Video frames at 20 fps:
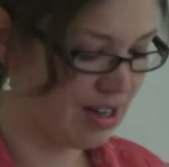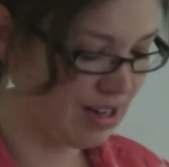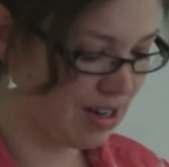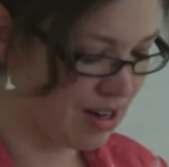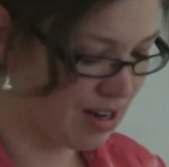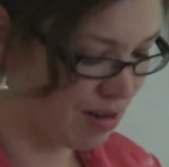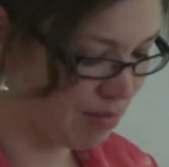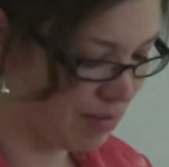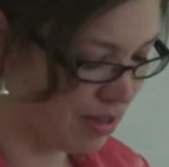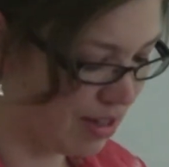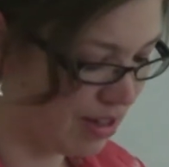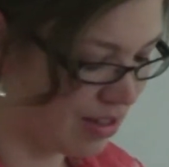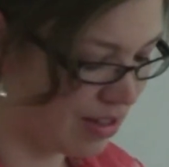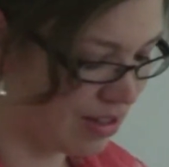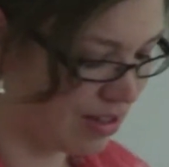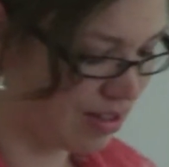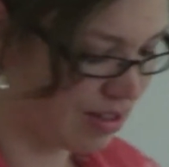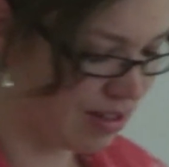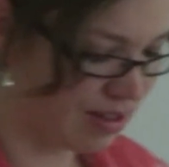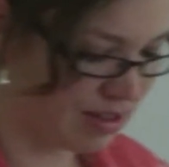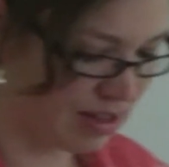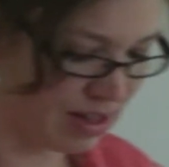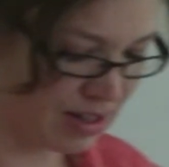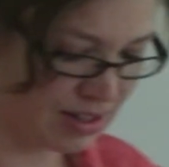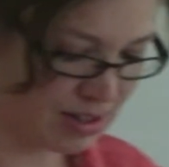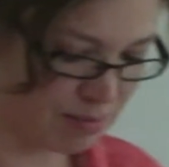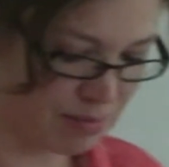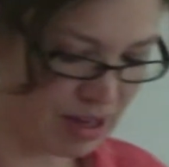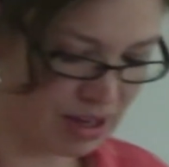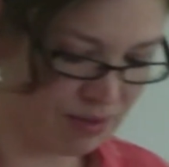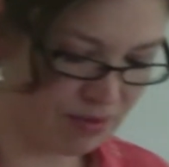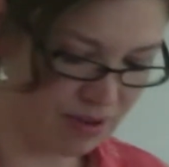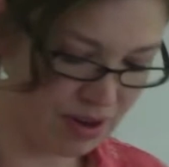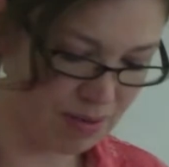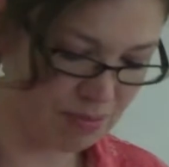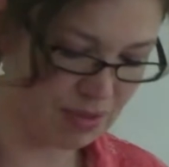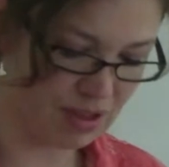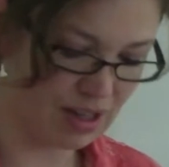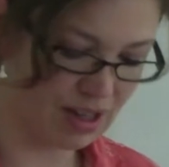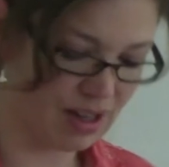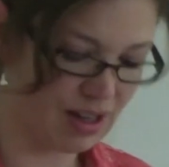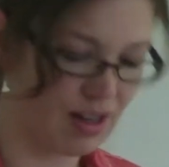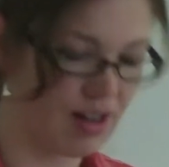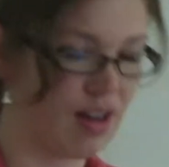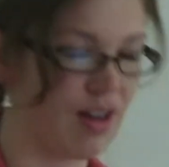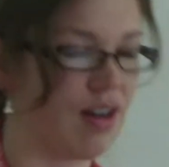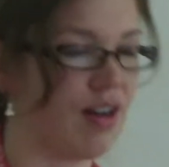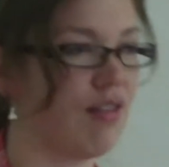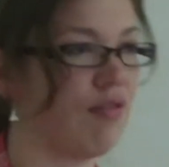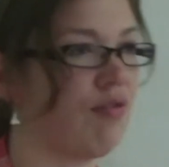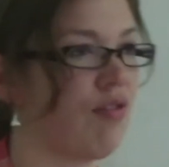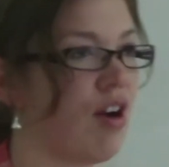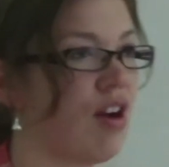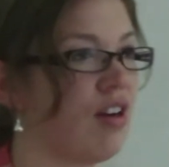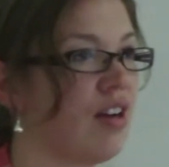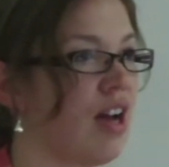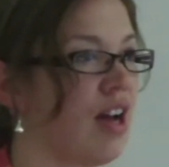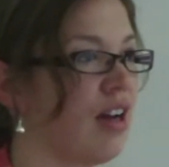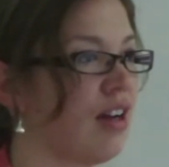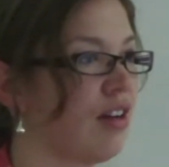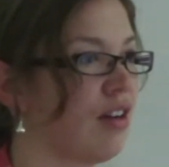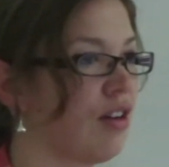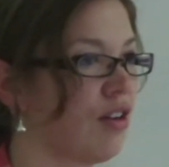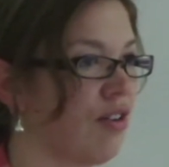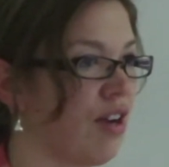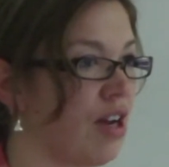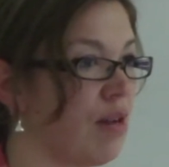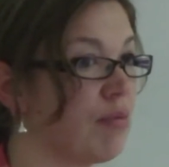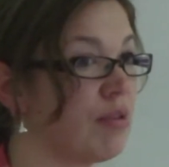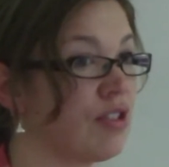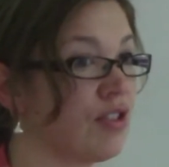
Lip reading: that is made from the Frontenac grape,